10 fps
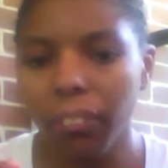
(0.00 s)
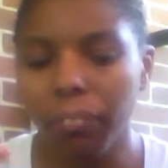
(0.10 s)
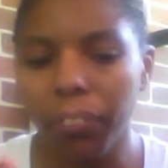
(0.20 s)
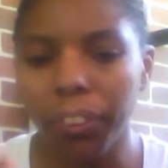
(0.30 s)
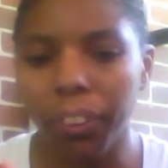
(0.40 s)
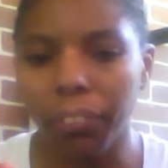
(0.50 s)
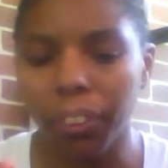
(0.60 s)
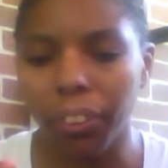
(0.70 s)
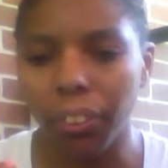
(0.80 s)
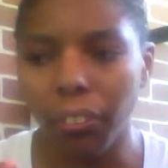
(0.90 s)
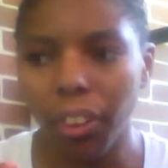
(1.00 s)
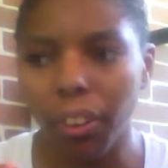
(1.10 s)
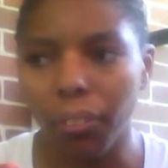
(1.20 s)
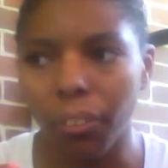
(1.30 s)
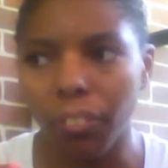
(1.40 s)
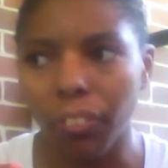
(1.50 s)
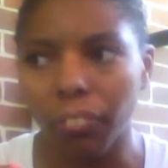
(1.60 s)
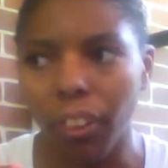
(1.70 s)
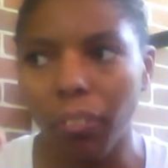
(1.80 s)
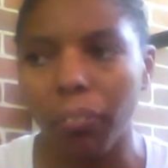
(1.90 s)
Put in one of those keywords on
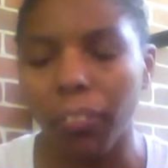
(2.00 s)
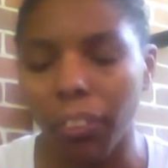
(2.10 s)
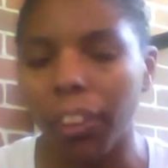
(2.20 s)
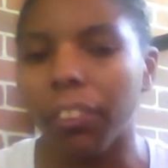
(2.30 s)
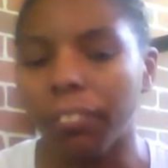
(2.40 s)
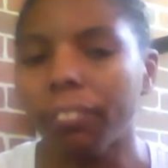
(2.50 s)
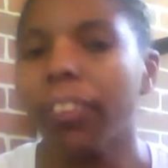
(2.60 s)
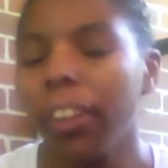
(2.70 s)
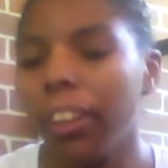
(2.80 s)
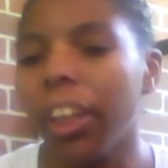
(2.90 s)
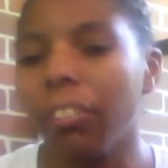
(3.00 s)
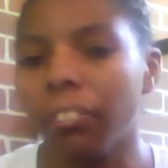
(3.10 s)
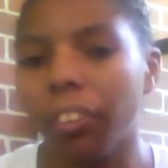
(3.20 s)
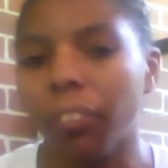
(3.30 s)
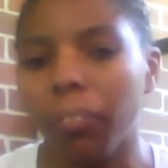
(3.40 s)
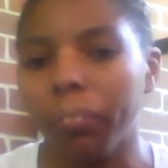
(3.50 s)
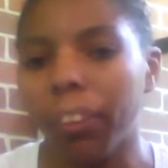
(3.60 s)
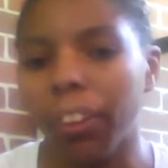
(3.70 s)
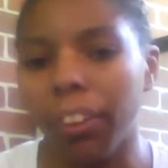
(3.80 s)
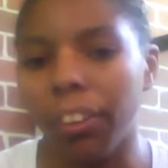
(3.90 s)
Facebook, and they have a Facebook
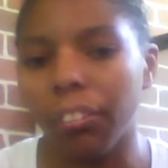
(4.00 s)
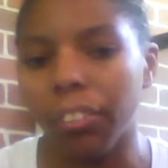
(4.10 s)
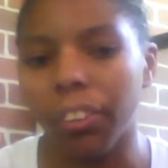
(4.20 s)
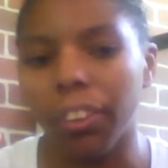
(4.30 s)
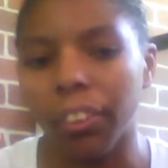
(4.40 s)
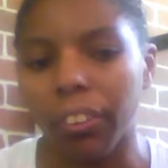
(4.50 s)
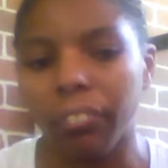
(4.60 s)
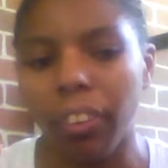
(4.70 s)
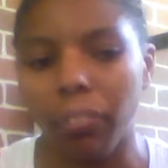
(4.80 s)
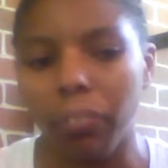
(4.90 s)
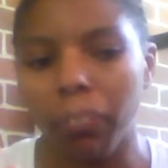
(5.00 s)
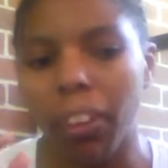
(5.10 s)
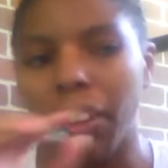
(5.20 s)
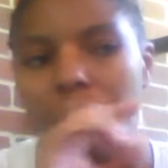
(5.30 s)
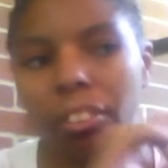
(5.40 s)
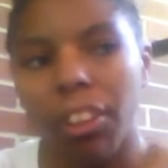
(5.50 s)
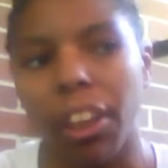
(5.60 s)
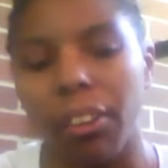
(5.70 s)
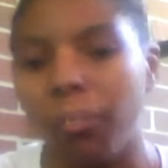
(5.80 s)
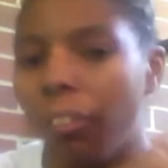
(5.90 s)
page. And then on the Facebook page, you
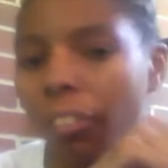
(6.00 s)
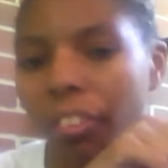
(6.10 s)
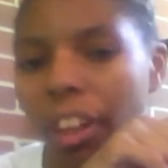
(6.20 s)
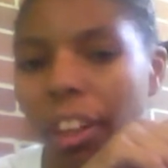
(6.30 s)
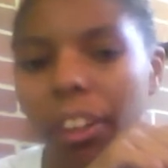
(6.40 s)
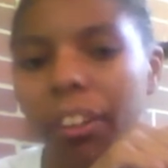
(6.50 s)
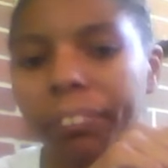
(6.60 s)
got the website.